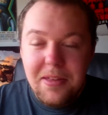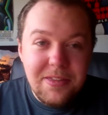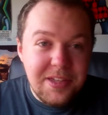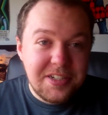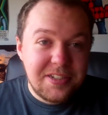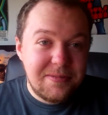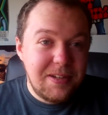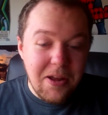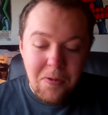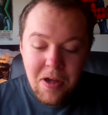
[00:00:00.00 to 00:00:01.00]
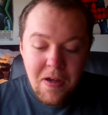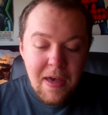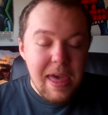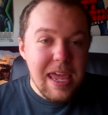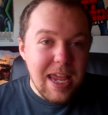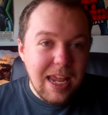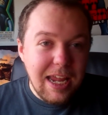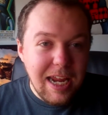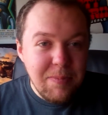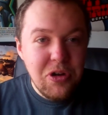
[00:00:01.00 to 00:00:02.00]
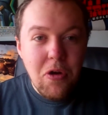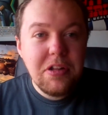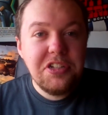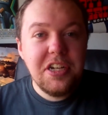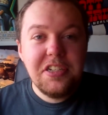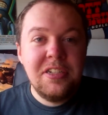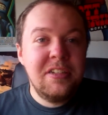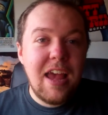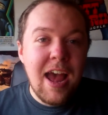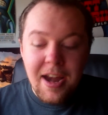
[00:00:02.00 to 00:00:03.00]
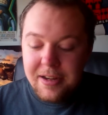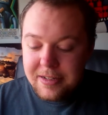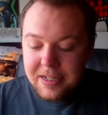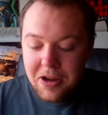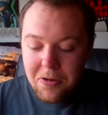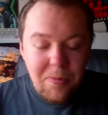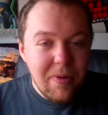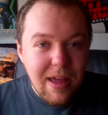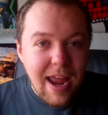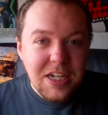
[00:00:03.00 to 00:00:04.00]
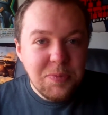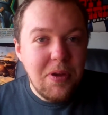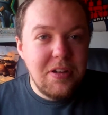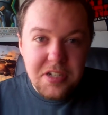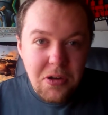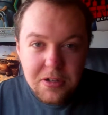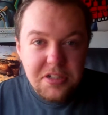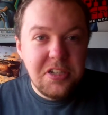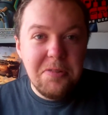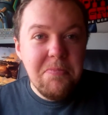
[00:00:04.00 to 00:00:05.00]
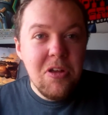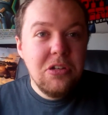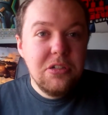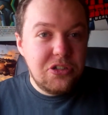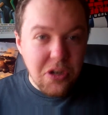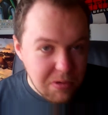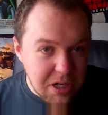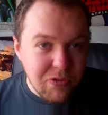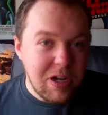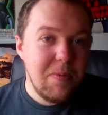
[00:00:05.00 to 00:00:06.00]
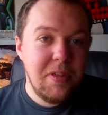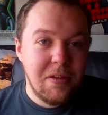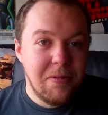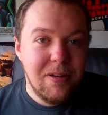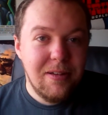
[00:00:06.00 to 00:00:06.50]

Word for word: this, you know, immunologists and, you know, experts in autism don't agree with you.